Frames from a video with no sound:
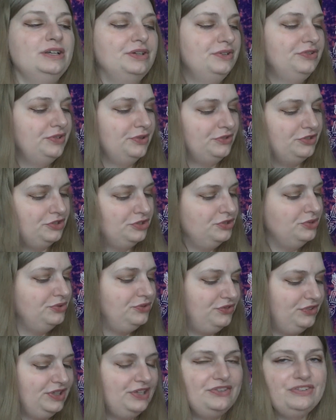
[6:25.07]
So it's a new
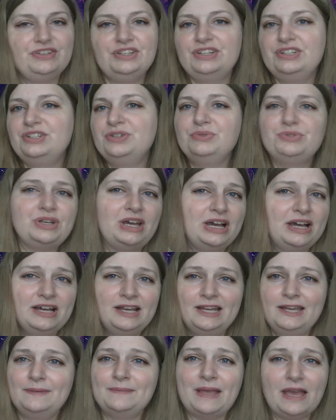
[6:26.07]
season, new
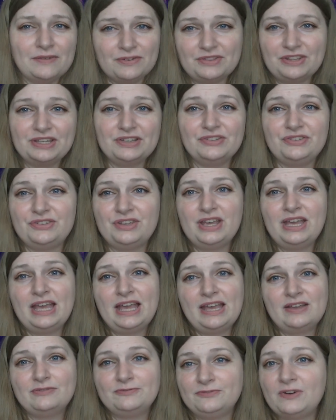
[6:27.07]
time, everything's
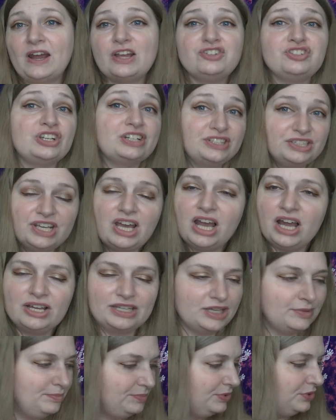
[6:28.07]
fresh and
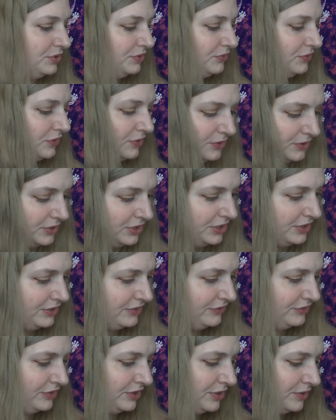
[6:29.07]
young and beautiful.
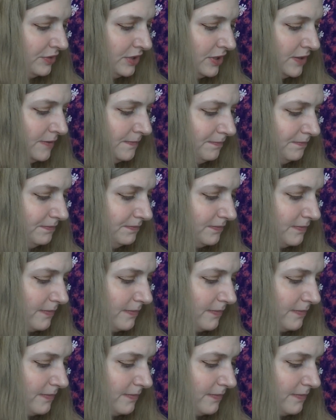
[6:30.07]
So um,